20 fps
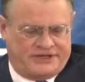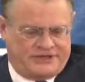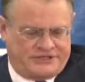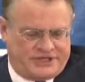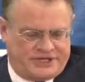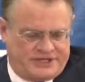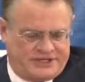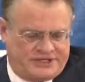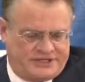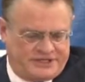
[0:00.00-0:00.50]

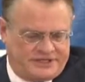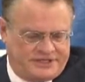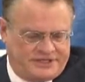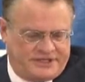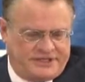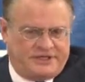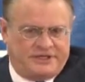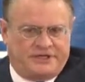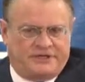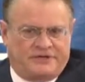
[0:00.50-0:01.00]
agenda
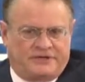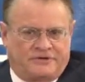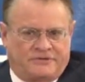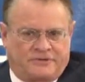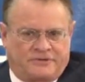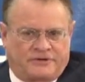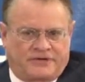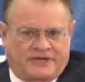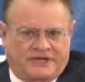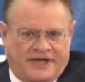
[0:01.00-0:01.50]

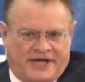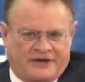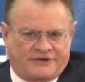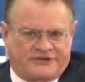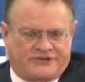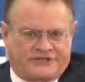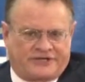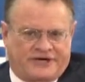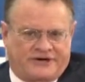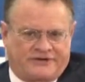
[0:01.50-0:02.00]
were
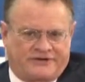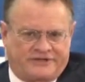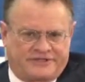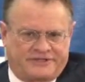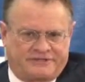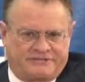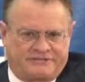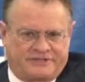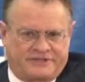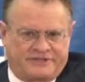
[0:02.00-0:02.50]

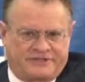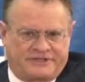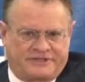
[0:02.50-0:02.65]
counter-terrorism,